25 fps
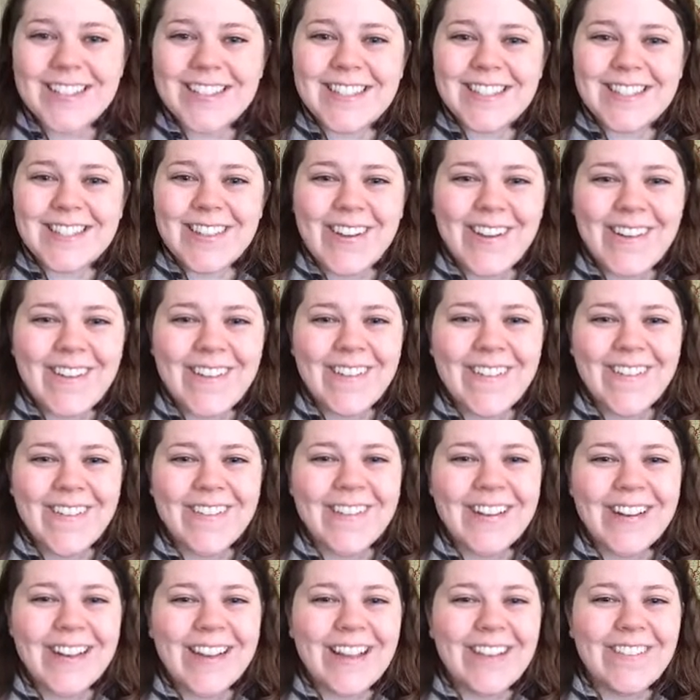So
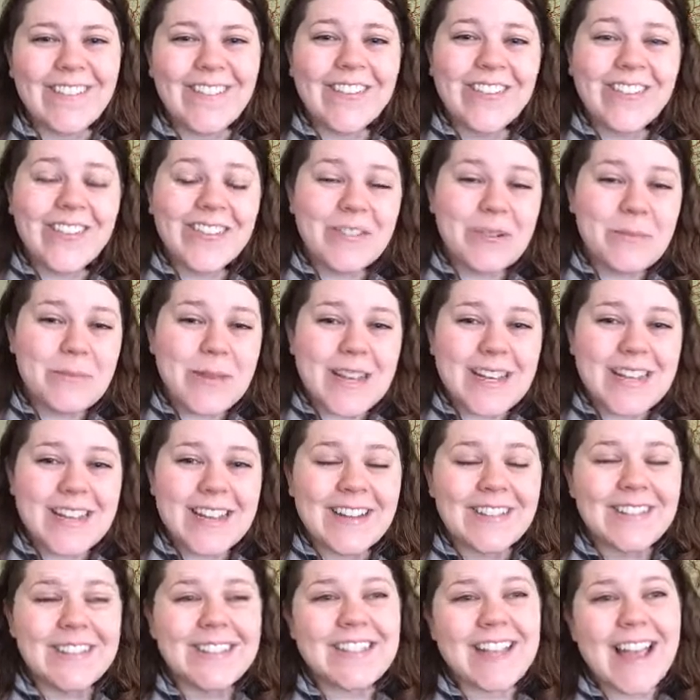if you've ever been
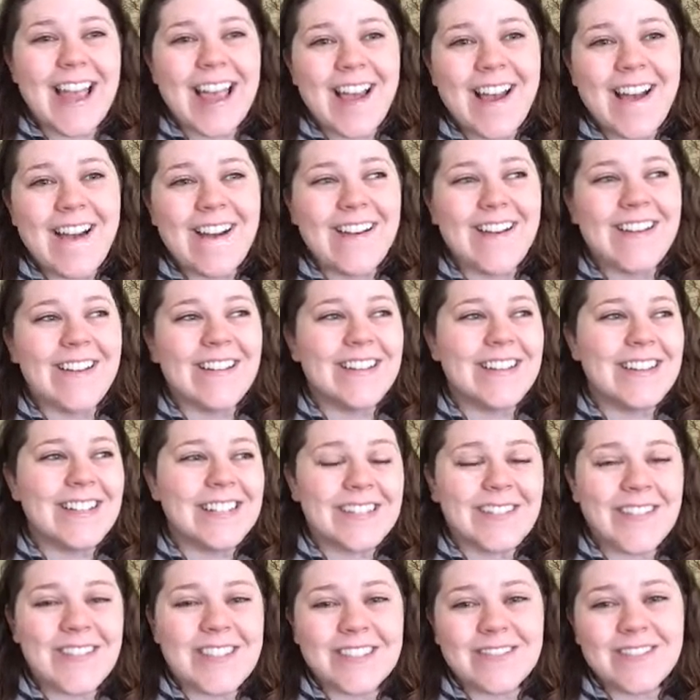downtown and
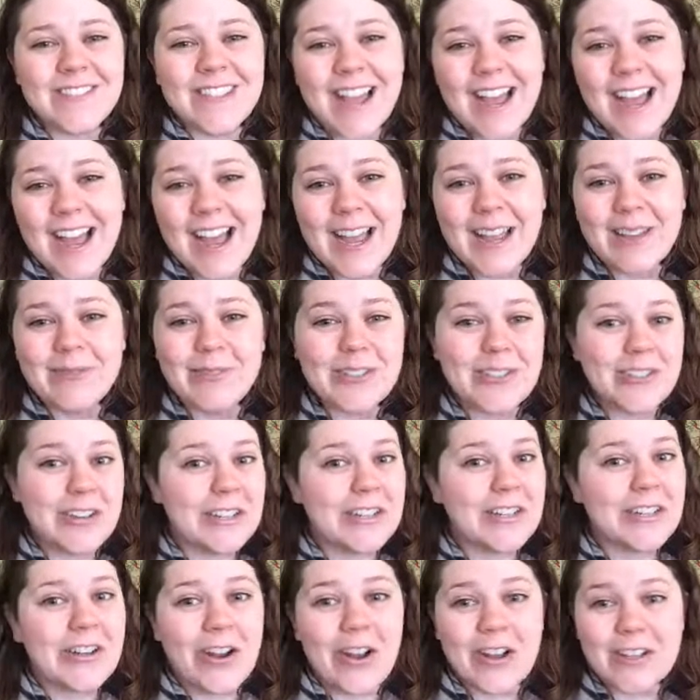spent some time and tried
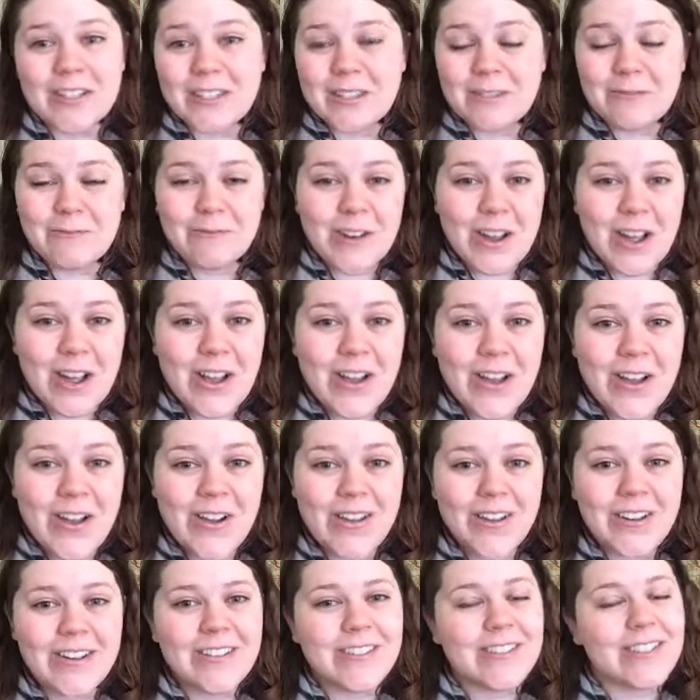to cross the
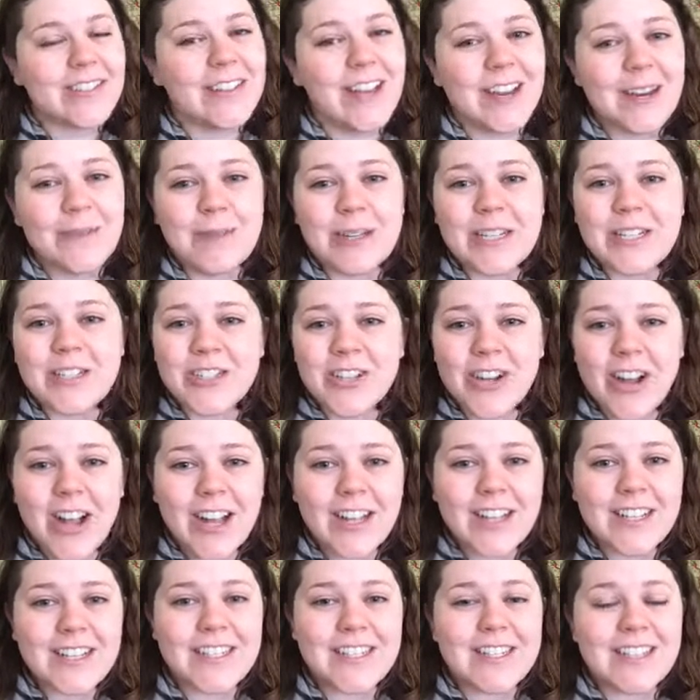road, there's a lot of big
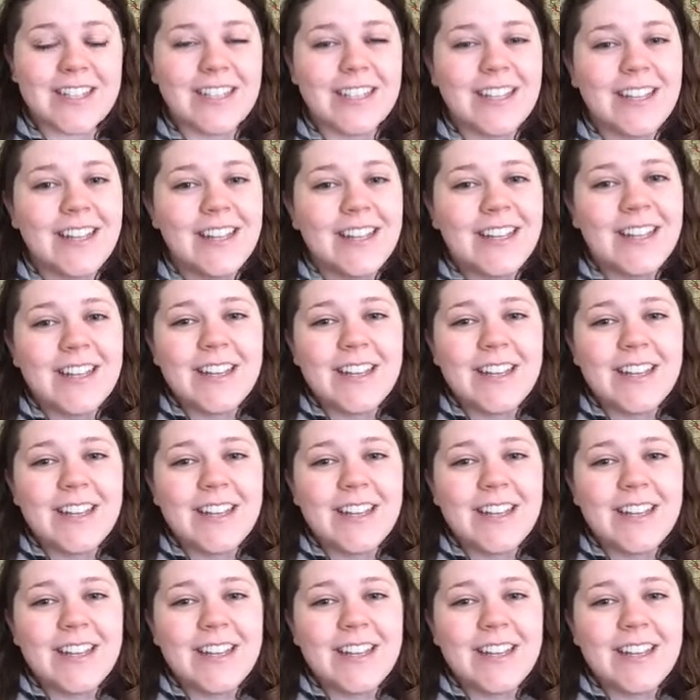trucks and